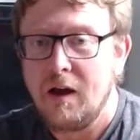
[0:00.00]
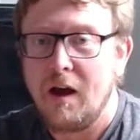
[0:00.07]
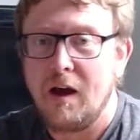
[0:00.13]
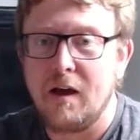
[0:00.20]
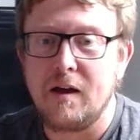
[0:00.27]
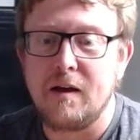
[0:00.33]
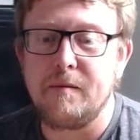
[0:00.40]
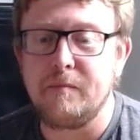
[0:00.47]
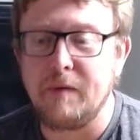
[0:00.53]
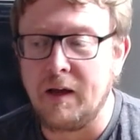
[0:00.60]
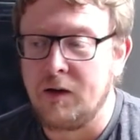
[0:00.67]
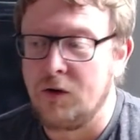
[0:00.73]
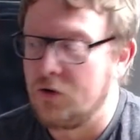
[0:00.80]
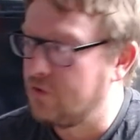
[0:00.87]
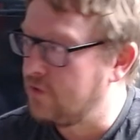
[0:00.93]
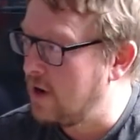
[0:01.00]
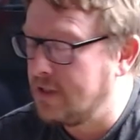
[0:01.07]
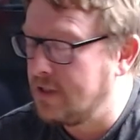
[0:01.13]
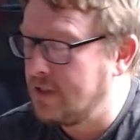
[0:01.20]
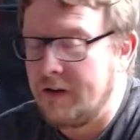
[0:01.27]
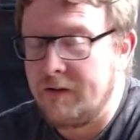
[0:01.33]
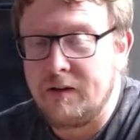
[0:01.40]
It'll look
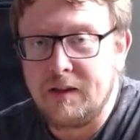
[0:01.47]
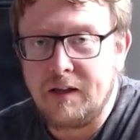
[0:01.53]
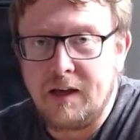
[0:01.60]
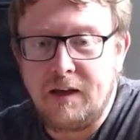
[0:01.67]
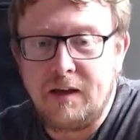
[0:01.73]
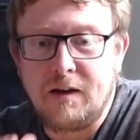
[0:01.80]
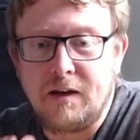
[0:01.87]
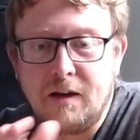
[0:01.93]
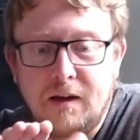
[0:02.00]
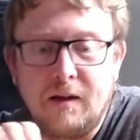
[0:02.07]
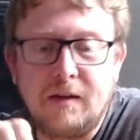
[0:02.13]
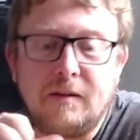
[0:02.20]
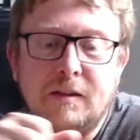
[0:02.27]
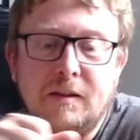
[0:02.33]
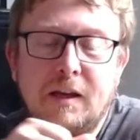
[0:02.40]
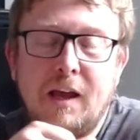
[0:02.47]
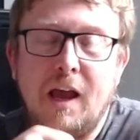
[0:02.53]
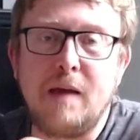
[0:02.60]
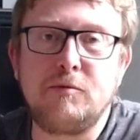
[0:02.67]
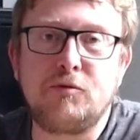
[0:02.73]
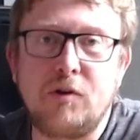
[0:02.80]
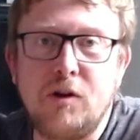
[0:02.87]
great here in the
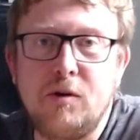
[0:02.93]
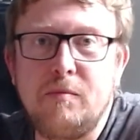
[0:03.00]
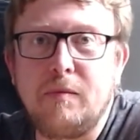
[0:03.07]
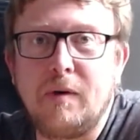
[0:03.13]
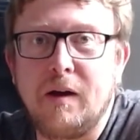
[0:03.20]
games room.